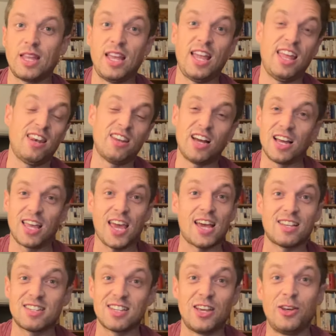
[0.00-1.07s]
In, I
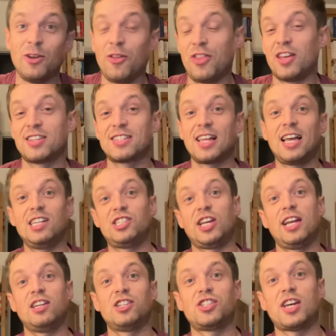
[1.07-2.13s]
guess, another slight
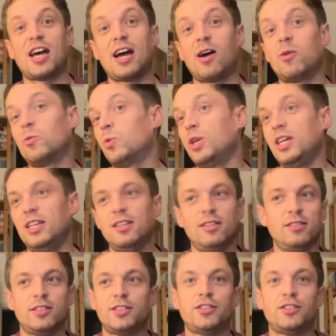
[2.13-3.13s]
change to how we